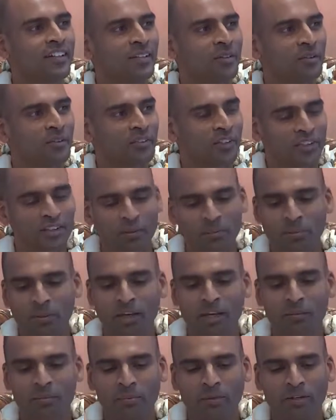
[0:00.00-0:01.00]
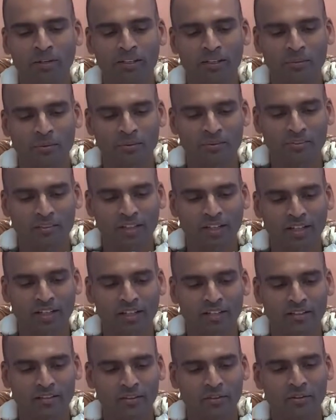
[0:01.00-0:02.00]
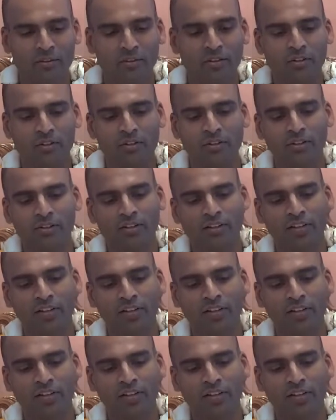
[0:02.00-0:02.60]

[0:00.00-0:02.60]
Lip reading: he was in the paper and he was like, no,